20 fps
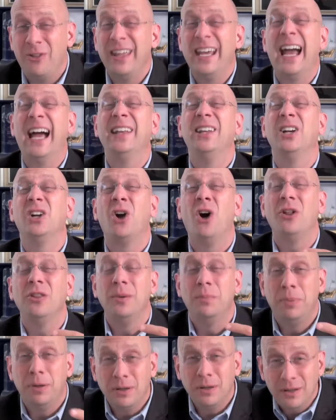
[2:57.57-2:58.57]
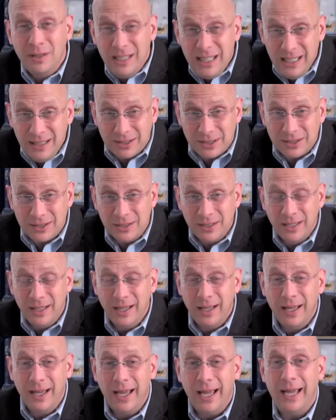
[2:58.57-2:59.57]
They had to call the police.
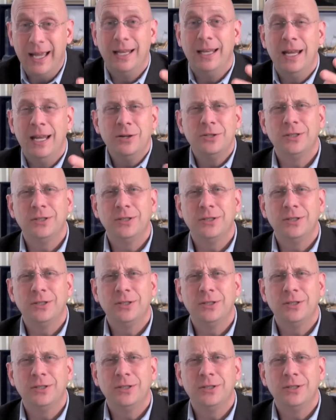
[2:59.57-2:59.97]
And